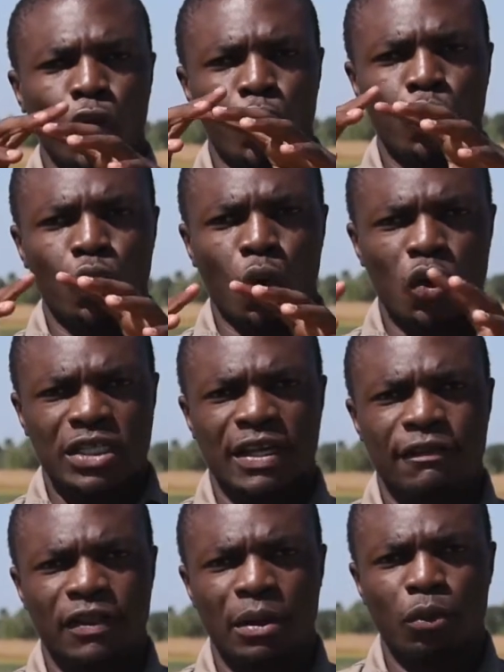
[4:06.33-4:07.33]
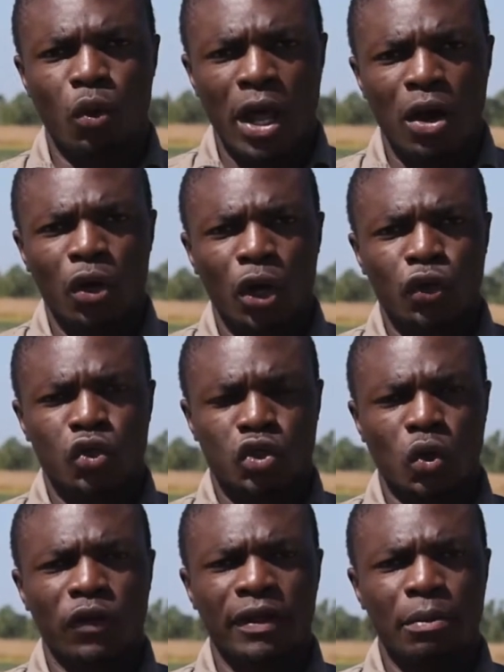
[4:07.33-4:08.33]
you conserve them well, you
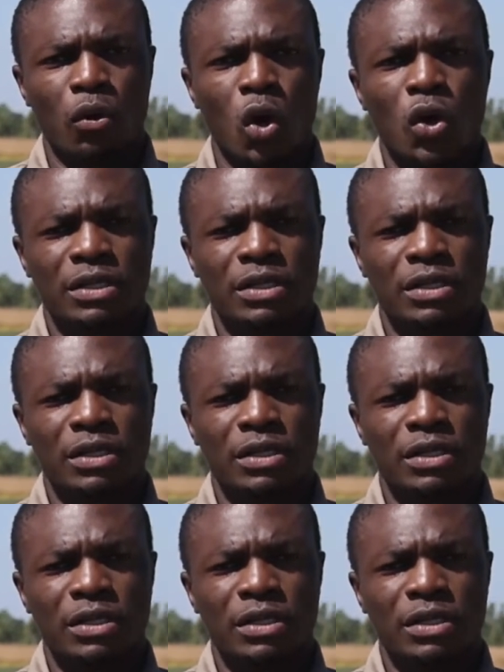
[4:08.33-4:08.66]
store them well,